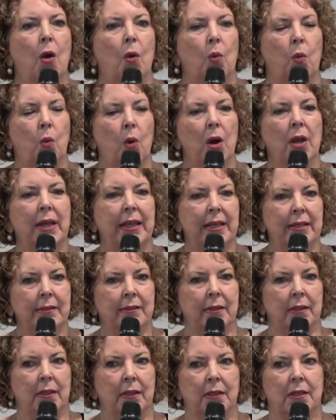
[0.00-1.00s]
what is
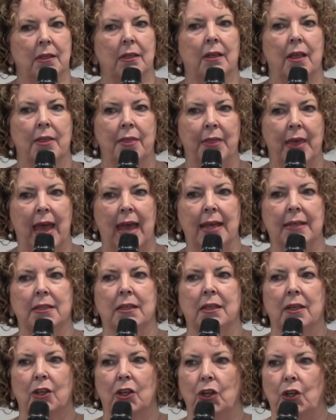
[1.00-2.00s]
it
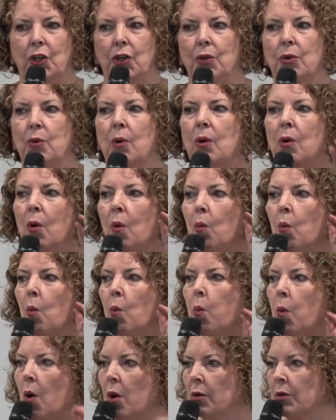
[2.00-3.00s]
that you
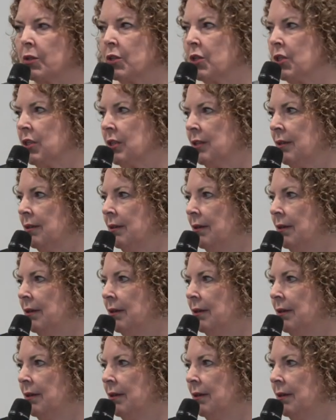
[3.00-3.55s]
want?